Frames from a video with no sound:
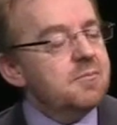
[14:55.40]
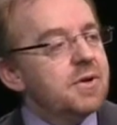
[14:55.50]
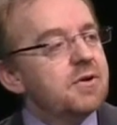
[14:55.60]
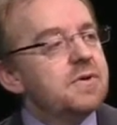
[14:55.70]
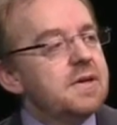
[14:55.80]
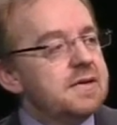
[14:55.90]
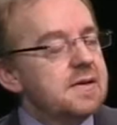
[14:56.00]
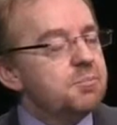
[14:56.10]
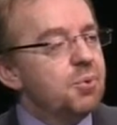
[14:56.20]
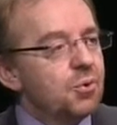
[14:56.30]
but it really
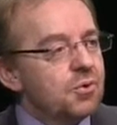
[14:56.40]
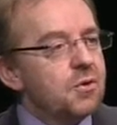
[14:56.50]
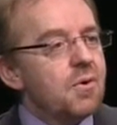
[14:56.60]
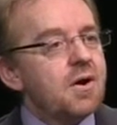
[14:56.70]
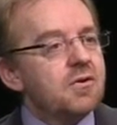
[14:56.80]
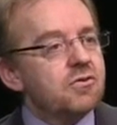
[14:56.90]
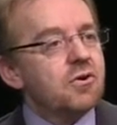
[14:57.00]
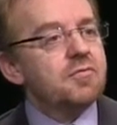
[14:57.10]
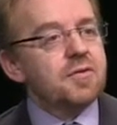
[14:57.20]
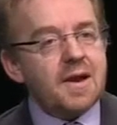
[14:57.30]
did pull you out
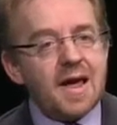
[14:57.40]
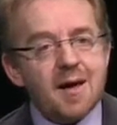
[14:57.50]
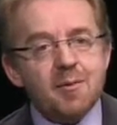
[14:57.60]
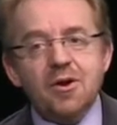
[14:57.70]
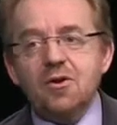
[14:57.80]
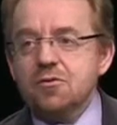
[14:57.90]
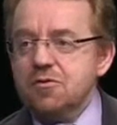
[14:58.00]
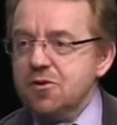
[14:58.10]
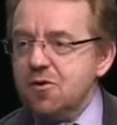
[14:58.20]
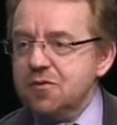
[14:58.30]
of the lab and out
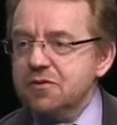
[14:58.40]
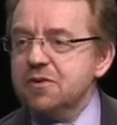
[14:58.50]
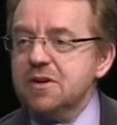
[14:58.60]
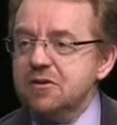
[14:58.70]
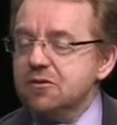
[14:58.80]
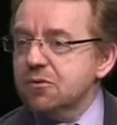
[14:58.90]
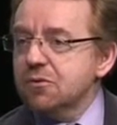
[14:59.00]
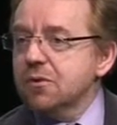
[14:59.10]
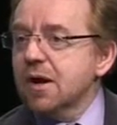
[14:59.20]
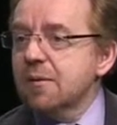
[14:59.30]
of the office and
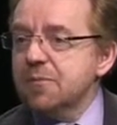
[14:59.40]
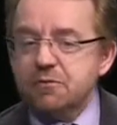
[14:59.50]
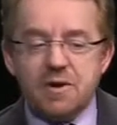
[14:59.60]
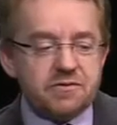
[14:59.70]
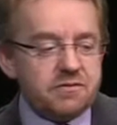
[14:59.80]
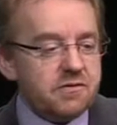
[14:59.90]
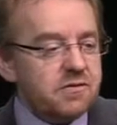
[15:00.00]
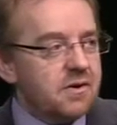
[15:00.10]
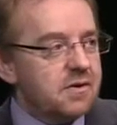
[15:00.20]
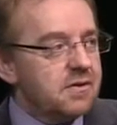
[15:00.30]
into um, the rest of
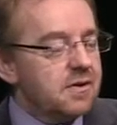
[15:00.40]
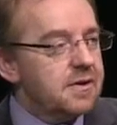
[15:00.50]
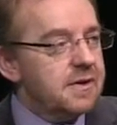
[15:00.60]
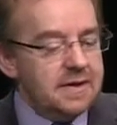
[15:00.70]
society.